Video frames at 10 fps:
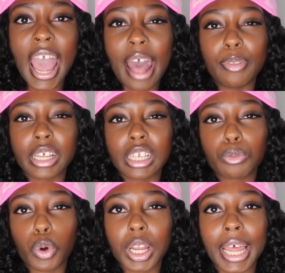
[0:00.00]
And this is
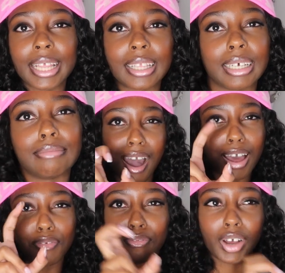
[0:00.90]
more like the
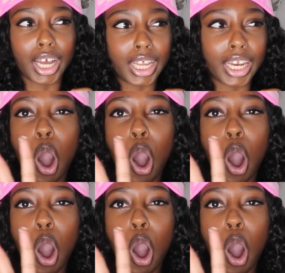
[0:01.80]
non-fun